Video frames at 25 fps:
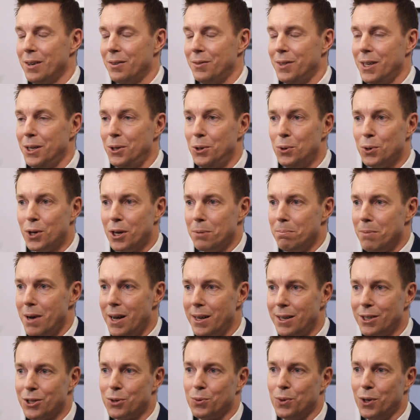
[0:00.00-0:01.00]
then you
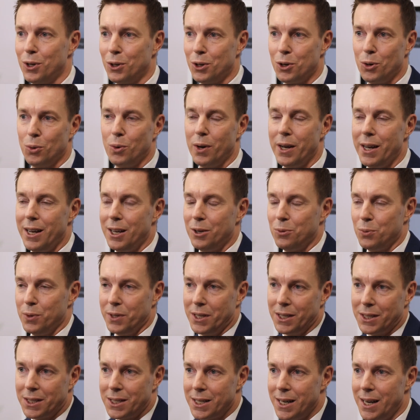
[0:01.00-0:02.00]
might as well go ahead
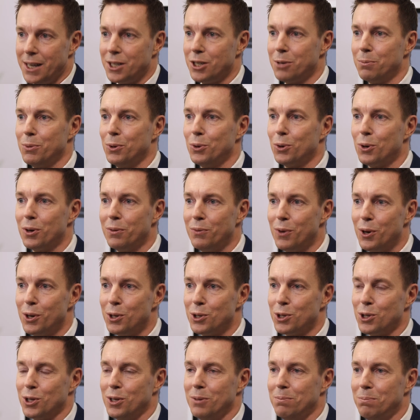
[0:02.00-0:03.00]
with a taxable
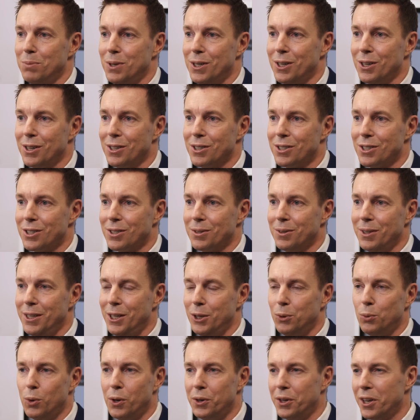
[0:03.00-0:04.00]
conversion, because
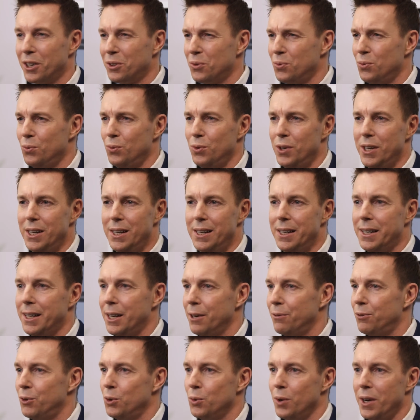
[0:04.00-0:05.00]
it will not really
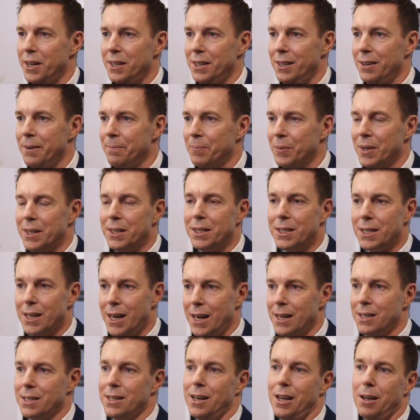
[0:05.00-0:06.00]
give you any
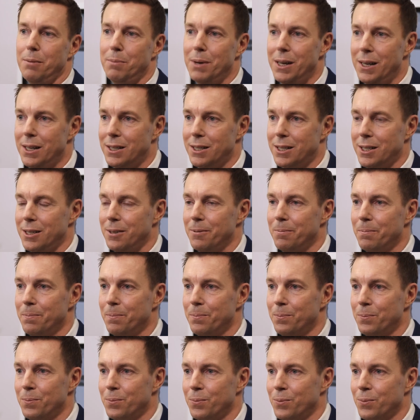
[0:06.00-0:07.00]
tax liability.
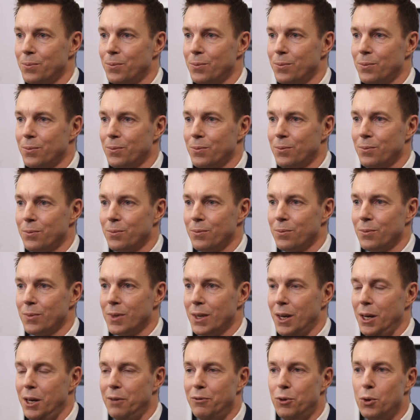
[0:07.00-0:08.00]

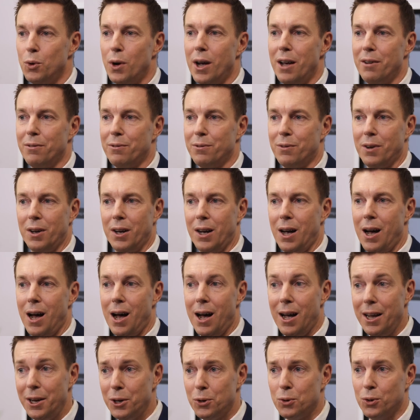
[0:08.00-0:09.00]
If you have
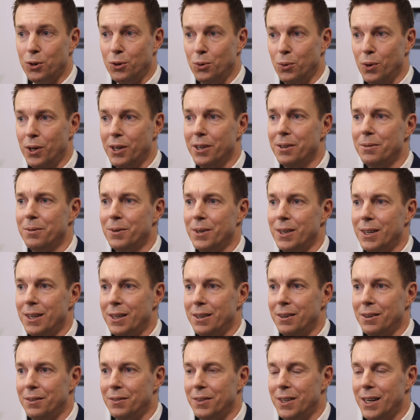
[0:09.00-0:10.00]
high goodwill,
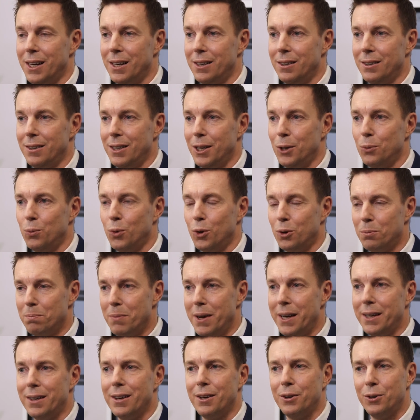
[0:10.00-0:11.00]
then it would
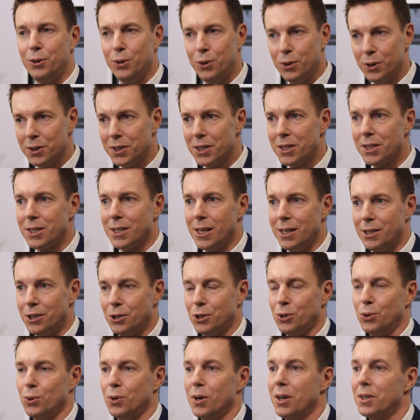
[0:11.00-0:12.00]
make good sense
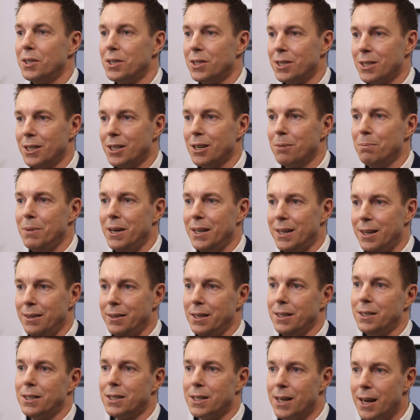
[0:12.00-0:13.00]
to consider making
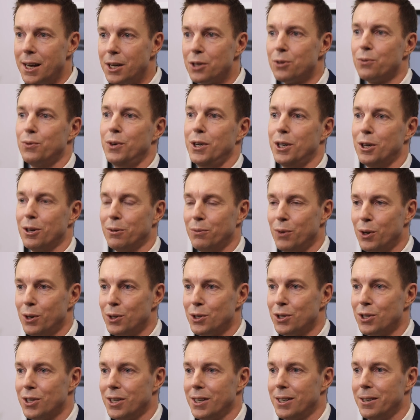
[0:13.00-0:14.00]
the tax-free
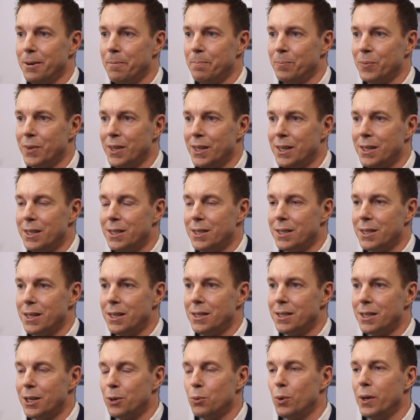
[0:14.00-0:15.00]
conversion,
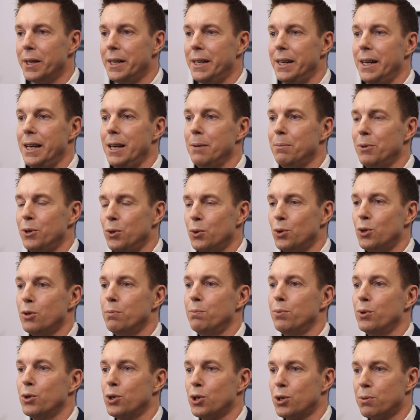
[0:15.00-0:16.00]
since it will enable you to
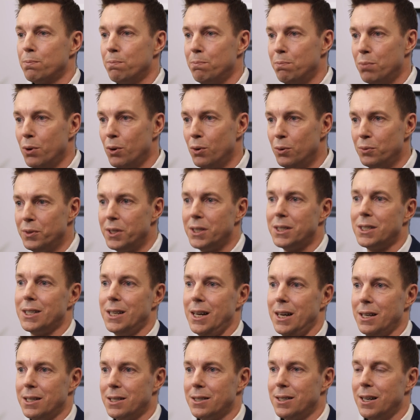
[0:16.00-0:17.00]
postpone the
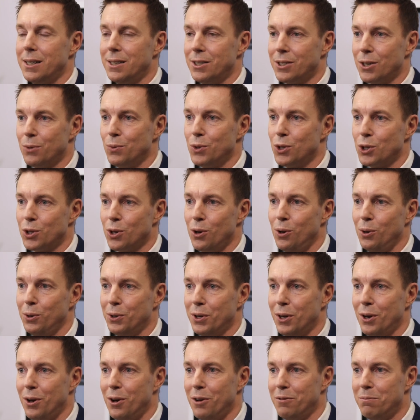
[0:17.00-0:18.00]
tax that is a
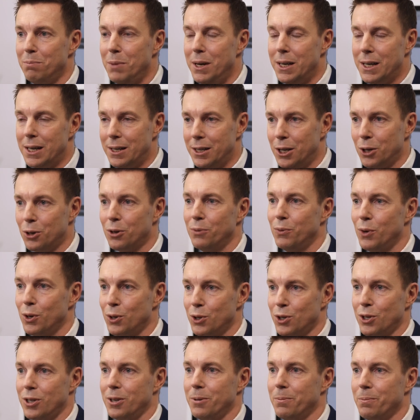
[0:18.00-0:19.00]
result of making the
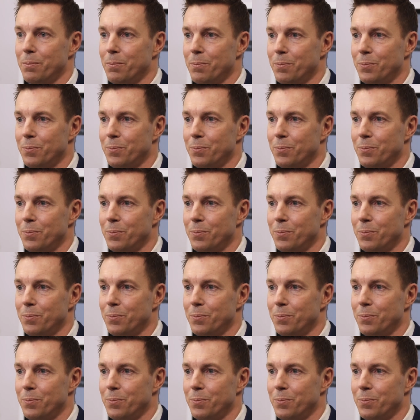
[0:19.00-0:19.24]
conversion.